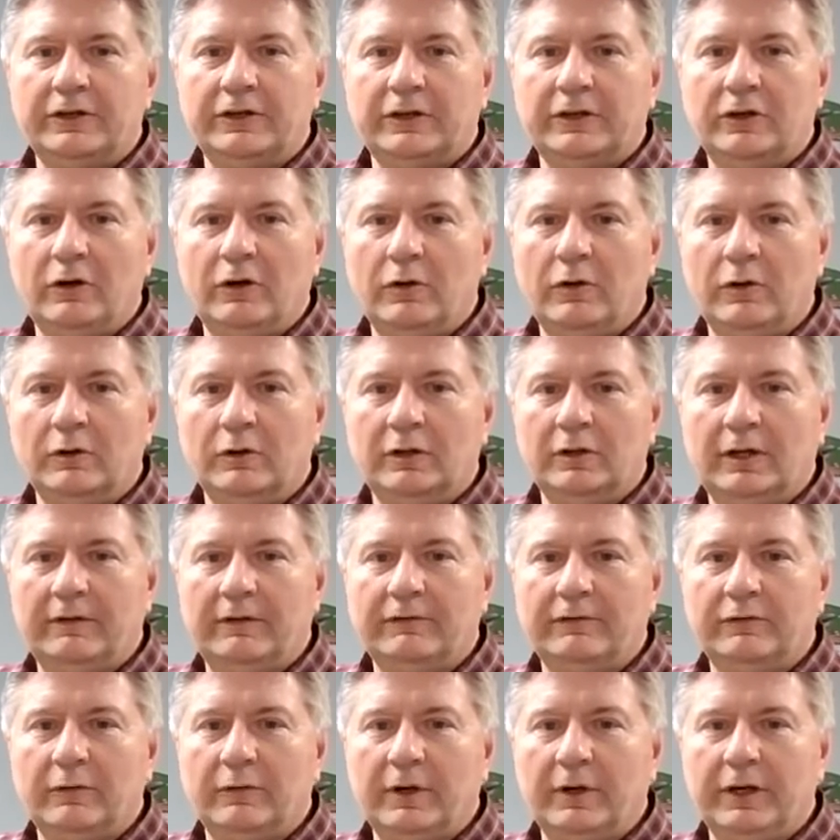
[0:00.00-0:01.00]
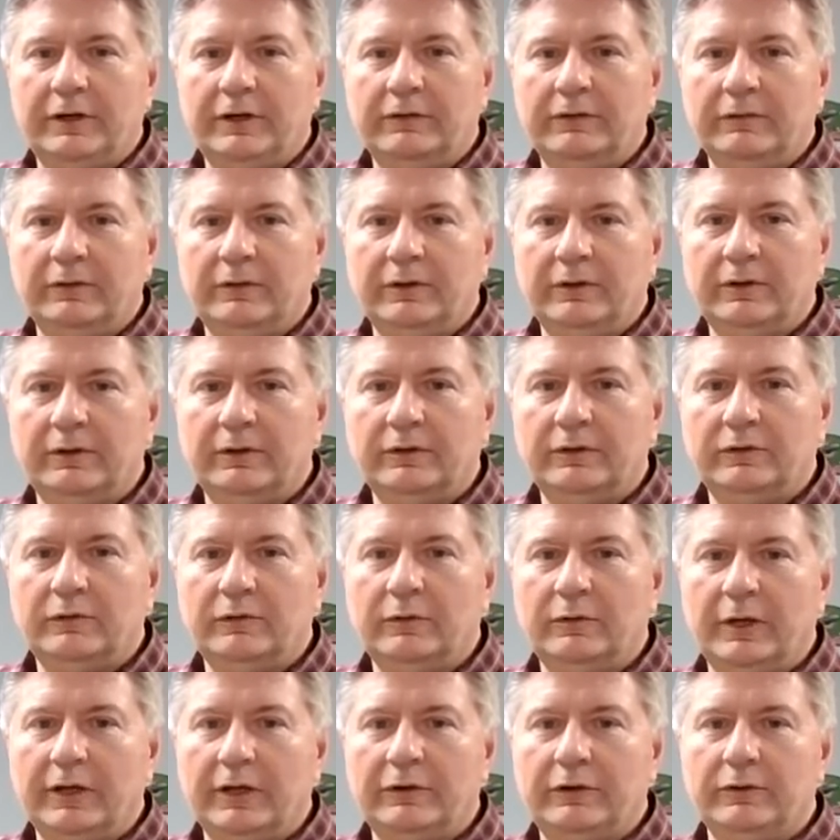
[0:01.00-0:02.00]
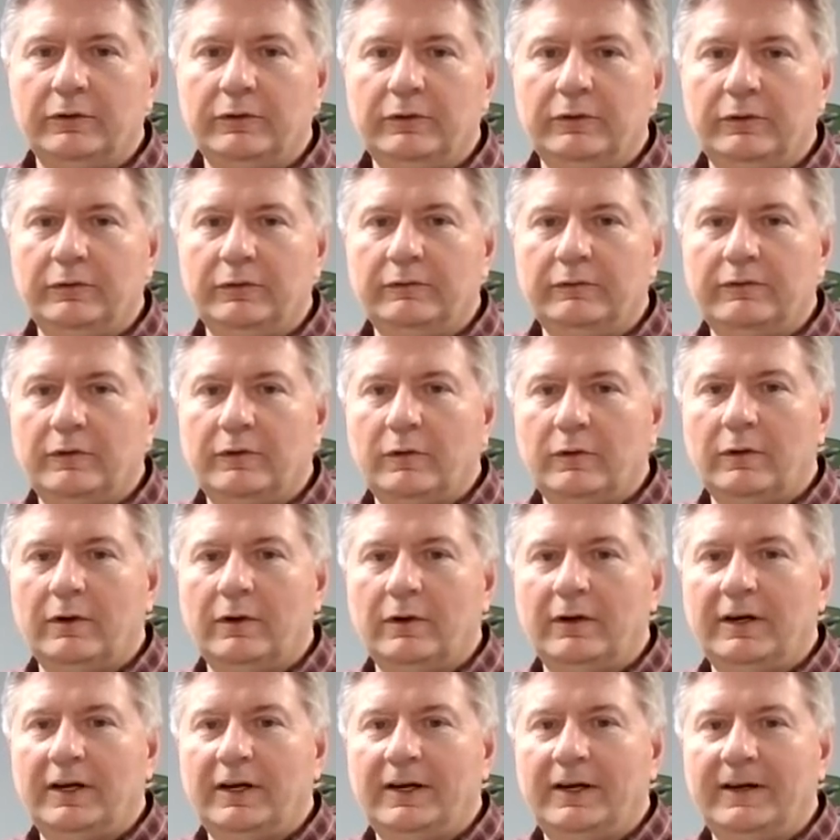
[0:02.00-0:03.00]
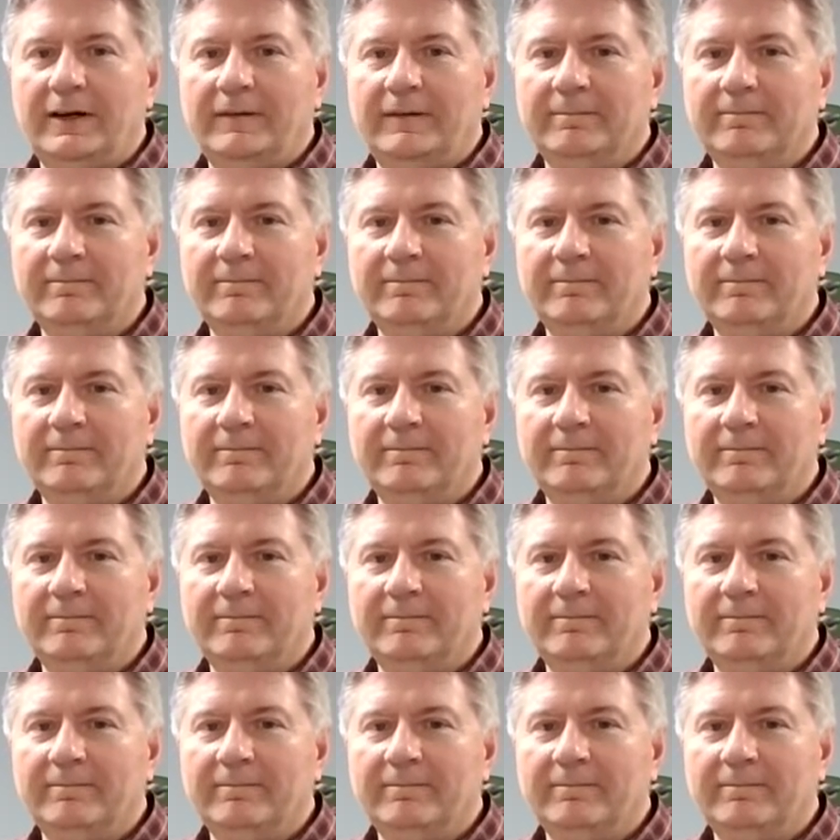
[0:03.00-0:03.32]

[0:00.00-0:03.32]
the code Love 22 for